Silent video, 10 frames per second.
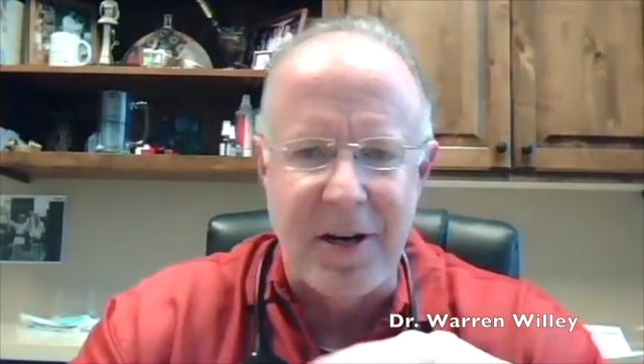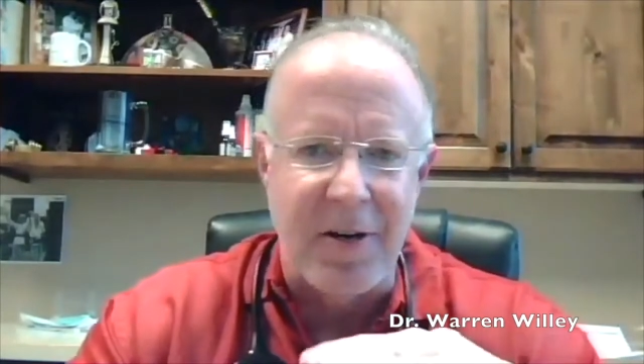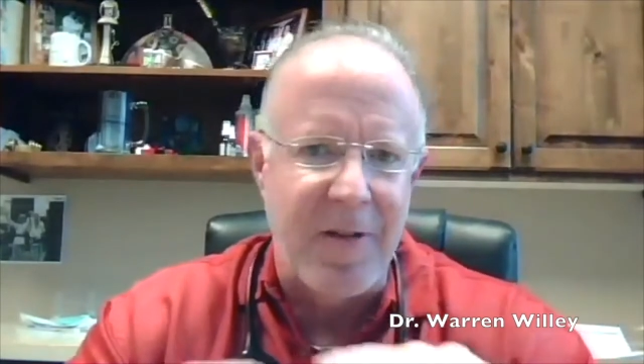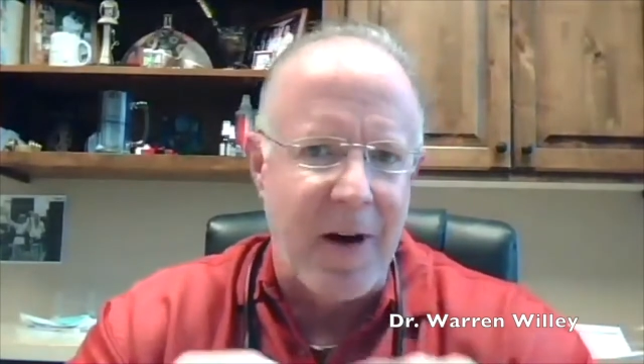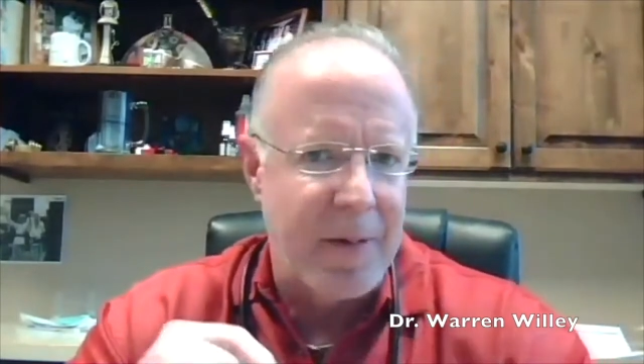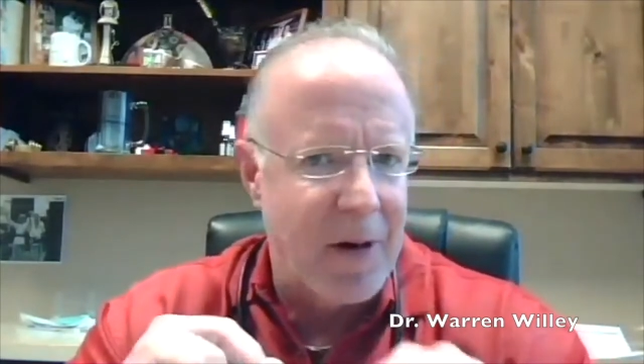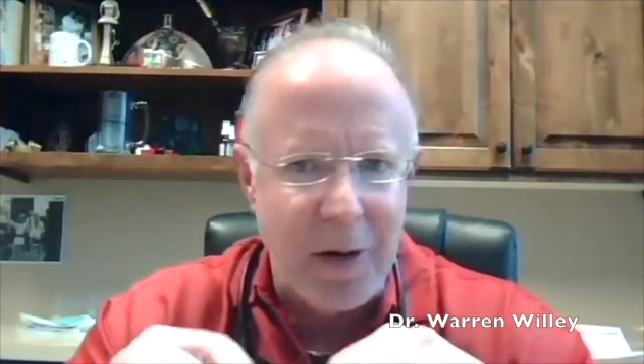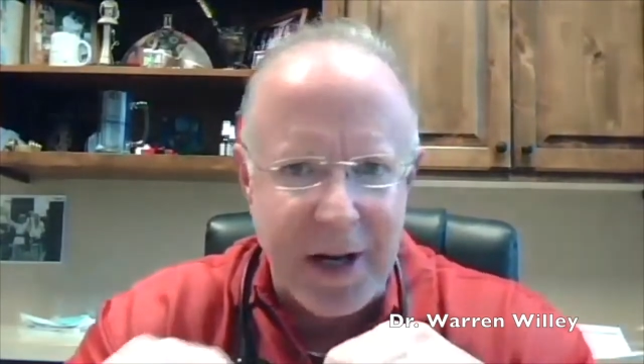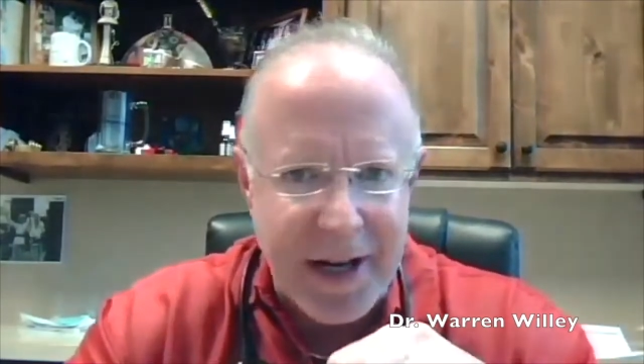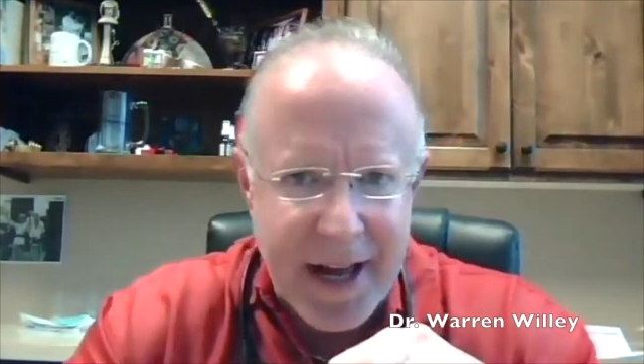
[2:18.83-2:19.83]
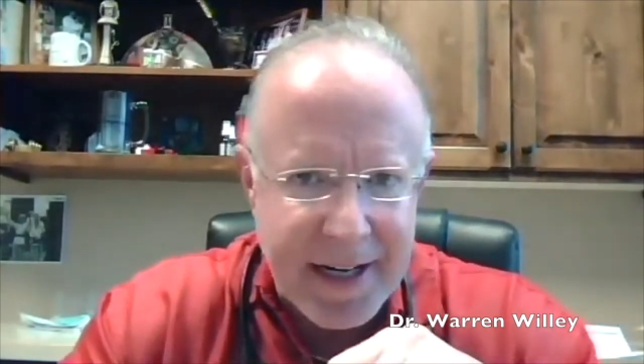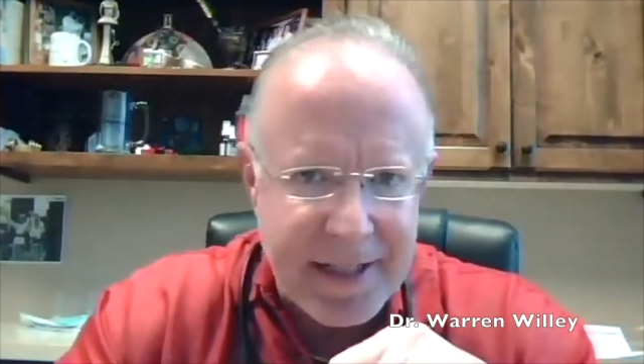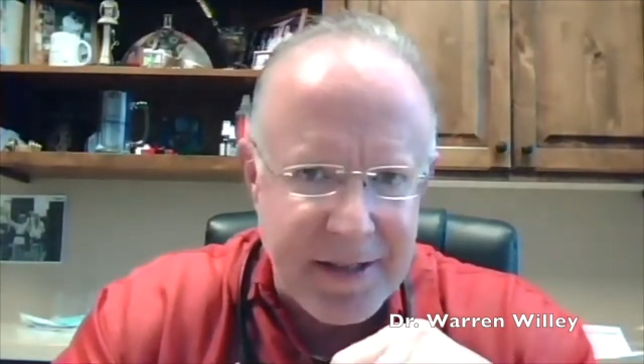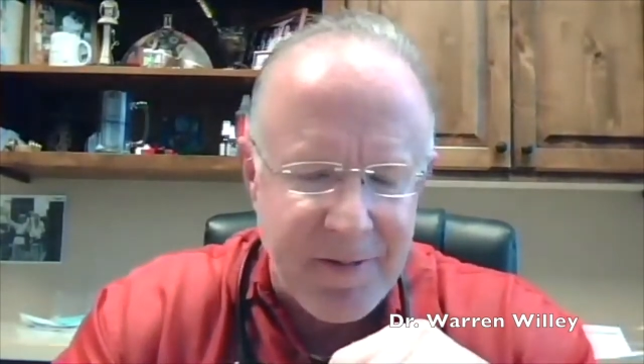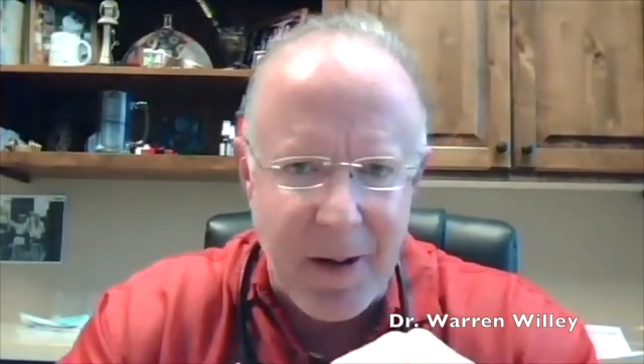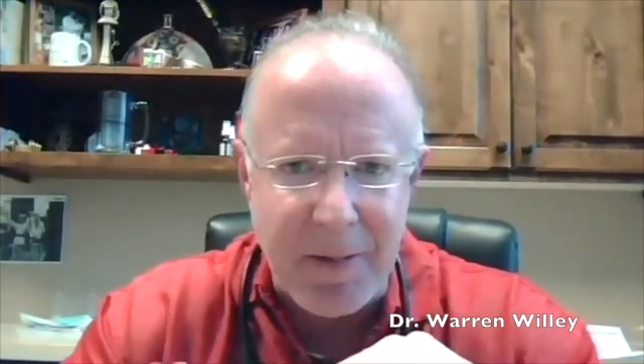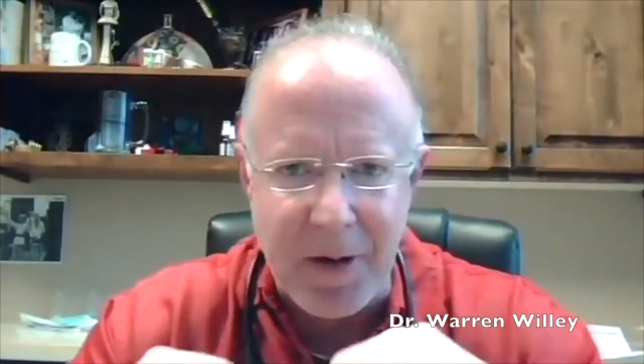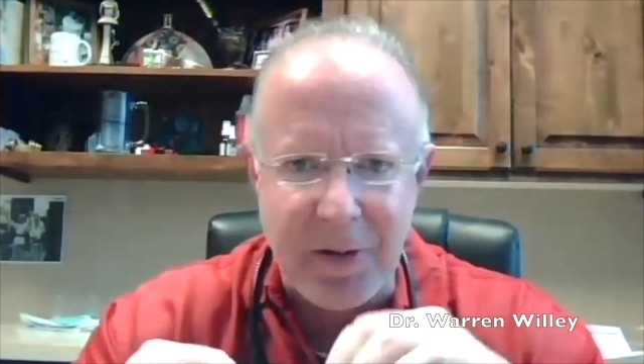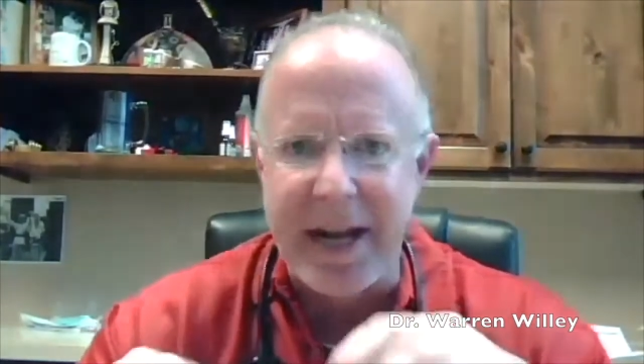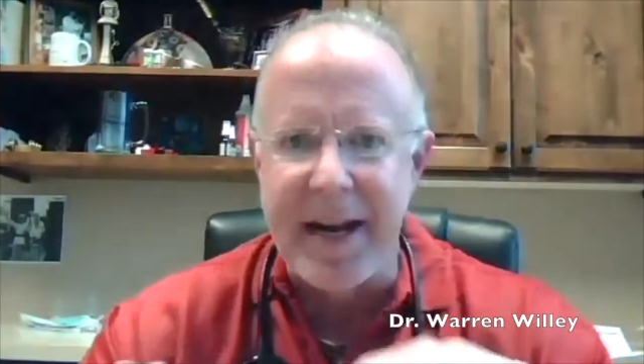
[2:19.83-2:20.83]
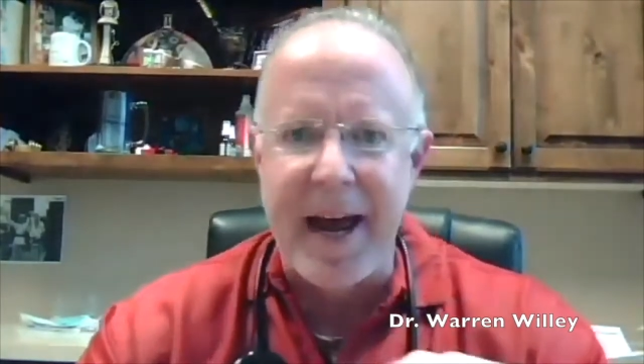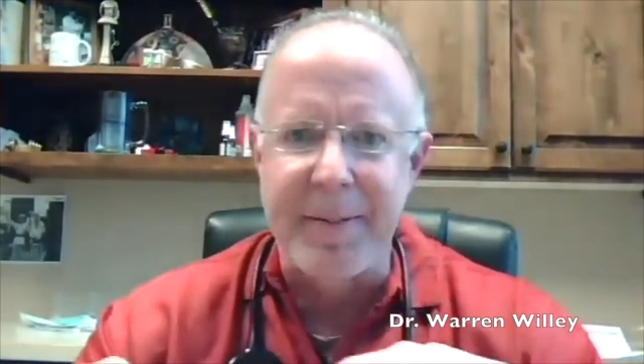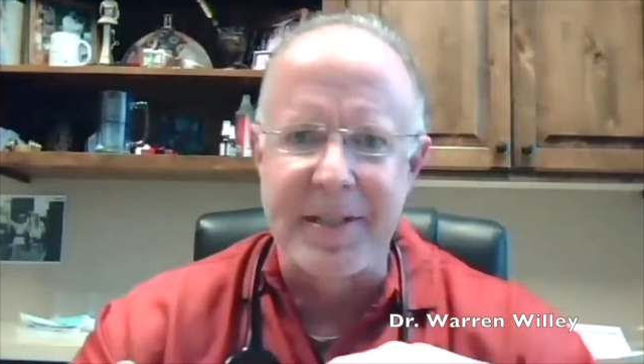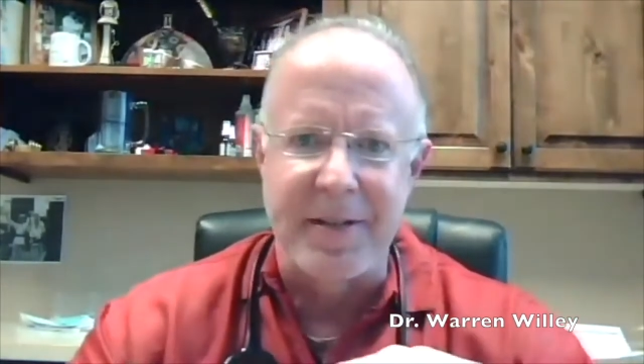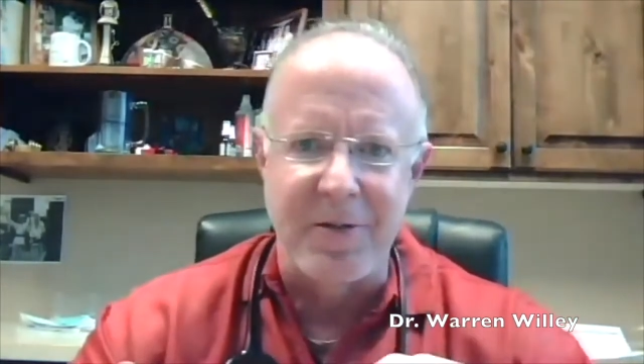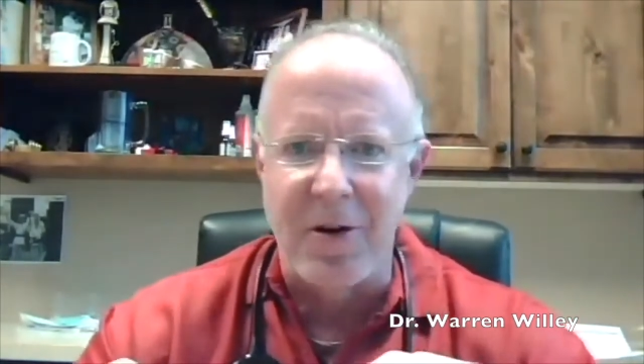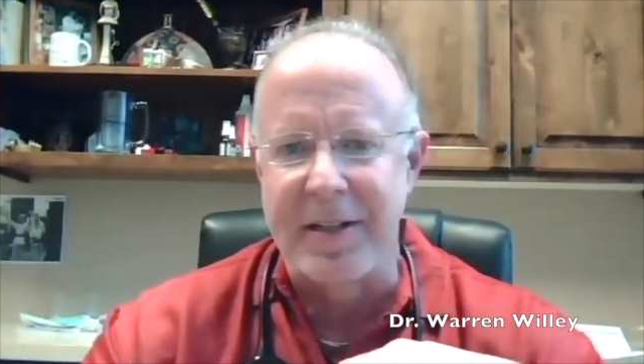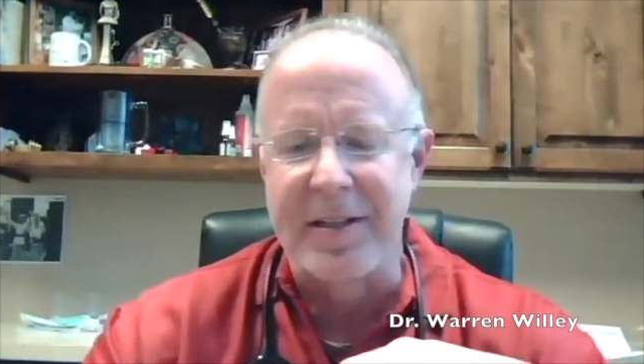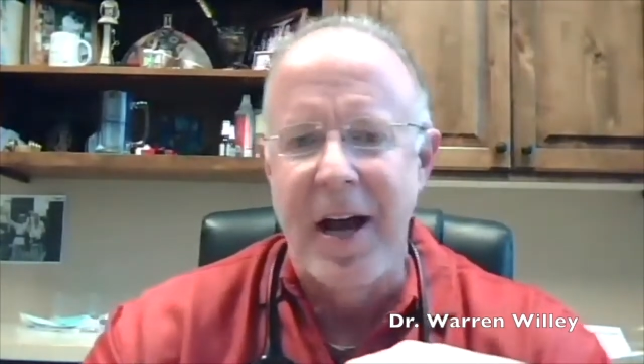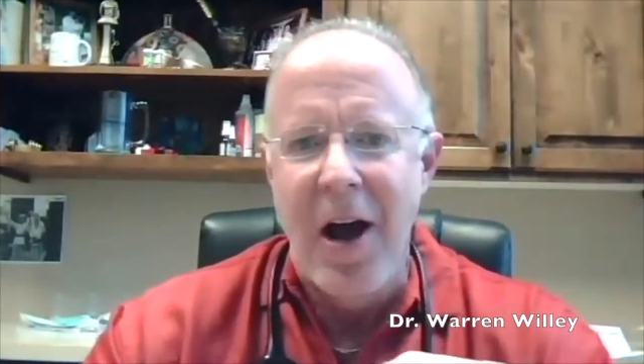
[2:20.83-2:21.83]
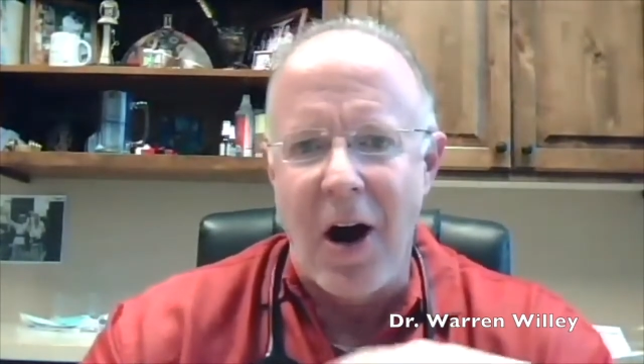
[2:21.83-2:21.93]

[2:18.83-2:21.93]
their pharmacokinetics and pharmacodynamics of drugs